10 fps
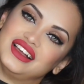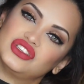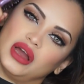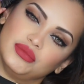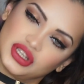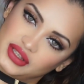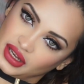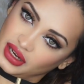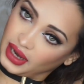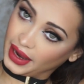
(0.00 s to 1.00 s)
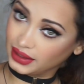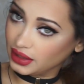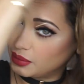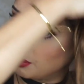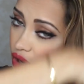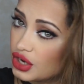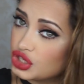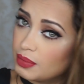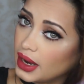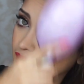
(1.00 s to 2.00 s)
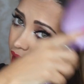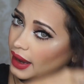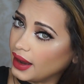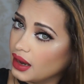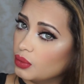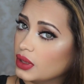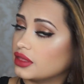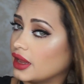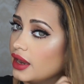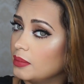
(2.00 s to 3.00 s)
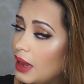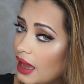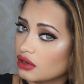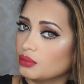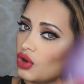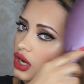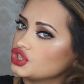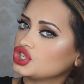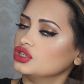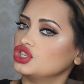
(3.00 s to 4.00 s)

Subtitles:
So I'm just gonna lightly brush my hair with a paddle brush